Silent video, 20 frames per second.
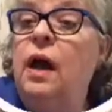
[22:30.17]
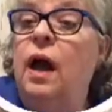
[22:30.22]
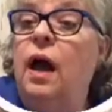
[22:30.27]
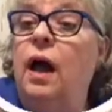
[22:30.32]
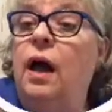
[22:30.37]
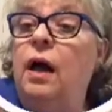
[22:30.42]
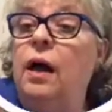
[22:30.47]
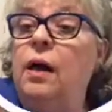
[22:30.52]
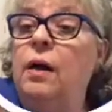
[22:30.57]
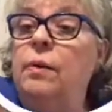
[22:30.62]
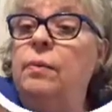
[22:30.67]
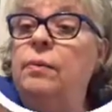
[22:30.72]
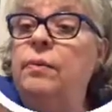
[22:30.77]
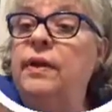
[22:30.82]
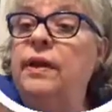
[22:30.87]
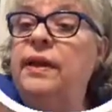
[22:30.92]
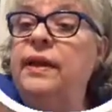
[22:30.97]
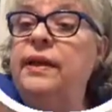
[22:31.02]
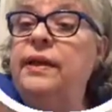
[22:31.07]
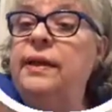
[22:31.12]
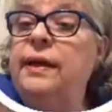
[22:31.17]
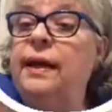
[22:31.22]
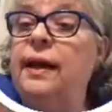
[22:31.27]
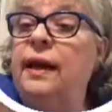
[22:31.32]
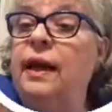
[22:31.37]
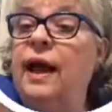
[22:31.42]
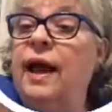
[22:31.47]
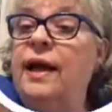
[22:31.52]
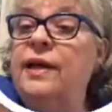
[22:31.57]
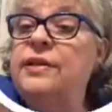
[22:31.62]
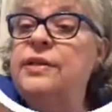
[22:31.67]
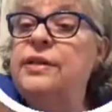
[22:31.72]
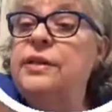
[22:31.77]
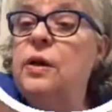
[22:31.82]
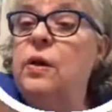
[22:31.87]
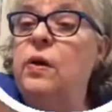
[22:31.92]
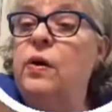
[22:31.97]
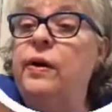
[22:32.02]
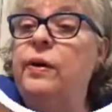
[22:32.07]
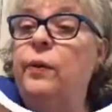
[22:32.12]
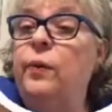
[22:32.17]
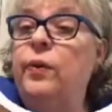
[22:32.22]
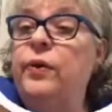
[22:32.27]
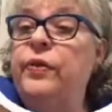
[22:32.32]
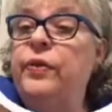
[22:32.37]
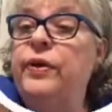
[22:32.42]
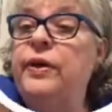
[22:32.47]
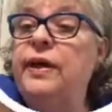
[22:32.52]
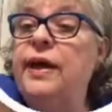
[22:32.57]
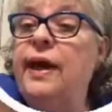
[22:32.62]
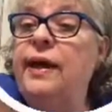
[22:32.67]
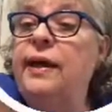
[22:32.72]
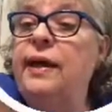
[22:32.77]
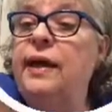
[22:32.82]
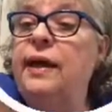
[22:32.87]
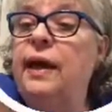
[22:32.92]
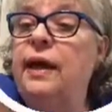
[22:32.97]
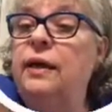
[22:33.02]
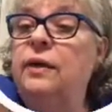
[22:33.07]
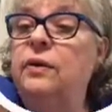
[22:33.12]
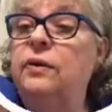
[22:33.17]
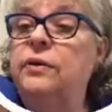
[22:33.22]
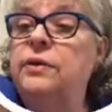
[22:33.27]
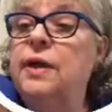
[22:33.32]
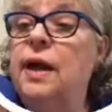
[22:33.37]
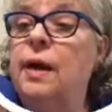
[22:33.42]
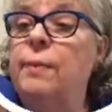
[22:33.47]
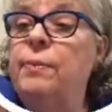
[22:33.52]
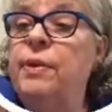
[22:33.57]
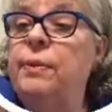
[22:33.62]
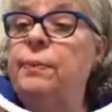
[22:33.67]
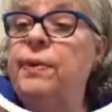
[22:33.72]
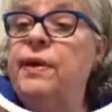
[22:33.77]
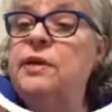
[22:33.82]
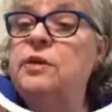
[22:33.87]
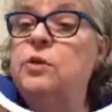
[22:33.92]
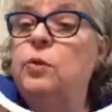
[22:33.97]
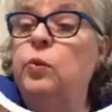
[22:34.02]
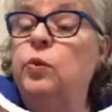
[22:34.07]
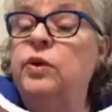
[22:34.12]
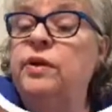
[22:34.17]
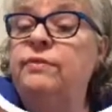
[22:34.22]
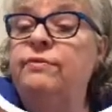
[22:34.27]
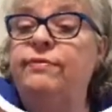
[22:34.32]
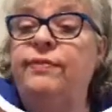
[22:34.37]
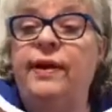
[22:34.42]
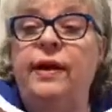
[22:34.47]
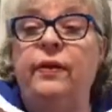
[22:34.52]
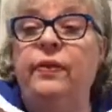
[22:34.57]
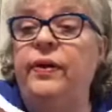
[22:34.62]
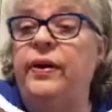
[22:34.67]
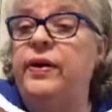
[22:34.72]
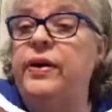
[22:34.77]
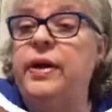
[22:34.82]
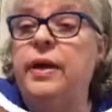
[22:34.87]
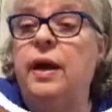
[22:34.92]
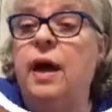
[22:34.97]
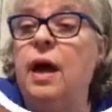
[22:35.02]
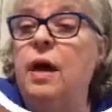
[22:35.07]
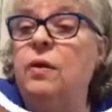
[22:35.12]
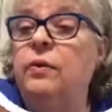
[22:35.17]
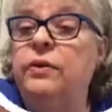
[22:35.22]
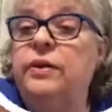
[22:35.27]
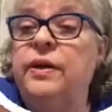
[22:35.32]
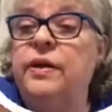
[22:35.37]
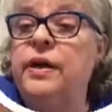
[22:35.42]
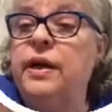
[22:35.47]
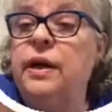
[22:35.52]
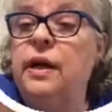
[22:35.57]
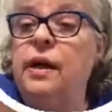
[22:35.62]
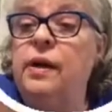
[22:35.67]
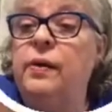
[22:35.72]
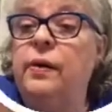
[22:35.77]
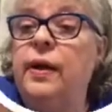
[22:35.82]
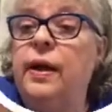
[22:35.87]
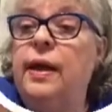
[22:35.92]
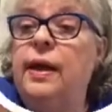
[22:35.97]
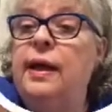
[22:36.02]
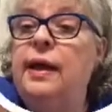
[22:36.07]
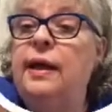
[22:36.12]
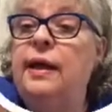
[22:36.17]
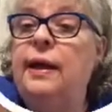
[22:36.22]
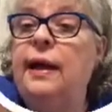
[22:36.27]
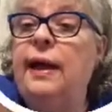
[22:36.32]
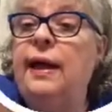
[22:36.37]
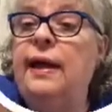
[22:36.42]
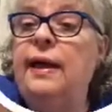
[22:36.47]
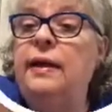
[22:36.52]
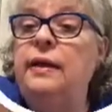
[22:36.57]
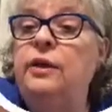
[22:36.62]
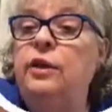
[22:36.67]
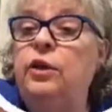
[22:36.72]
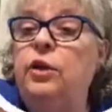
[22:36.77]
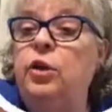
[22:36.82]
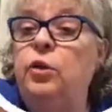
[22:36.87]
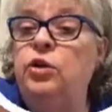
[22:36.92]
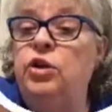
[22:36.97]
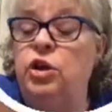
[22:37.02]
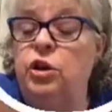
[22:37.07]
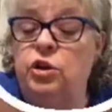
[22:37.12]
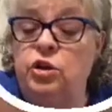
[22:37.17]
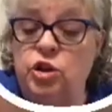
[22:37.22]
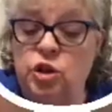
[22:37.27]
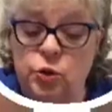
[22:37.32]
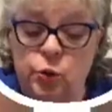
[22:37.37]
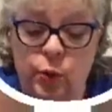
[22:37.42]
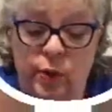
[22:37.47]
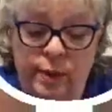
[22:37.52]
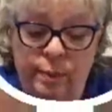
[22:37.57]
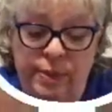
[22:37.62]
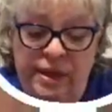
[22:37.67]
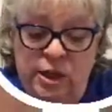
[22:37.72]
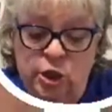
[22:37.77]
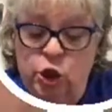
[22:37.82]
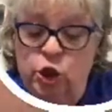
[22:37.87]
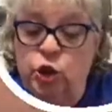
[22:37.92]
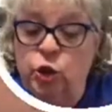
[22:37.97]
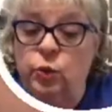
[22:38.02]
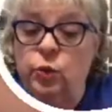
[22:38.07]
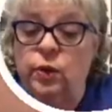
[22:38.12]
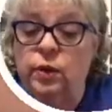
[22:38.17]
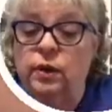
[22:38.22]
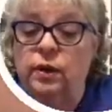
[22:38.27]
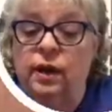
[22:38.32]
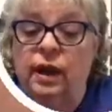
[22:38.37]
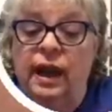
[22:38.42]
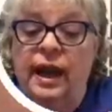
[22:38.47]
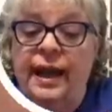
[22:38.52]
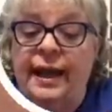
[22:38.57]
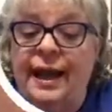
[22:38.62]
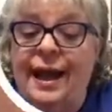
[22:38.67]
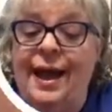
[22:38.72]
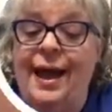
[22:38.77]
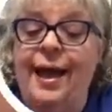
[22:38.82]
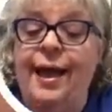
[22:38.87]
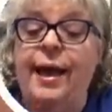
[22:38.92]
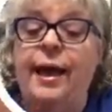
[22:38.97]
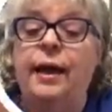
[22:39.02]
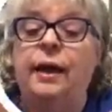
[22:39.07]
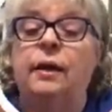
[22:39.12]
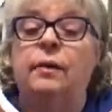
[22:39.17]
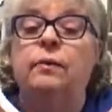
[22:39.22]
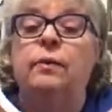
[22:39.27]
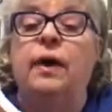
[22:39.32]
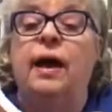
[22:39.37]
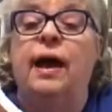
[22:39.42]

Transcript: Lindell, I saw it with a Yankee candle top and a piece of wood and felt. There you go, there you go. And you just want to be sure. Like I had a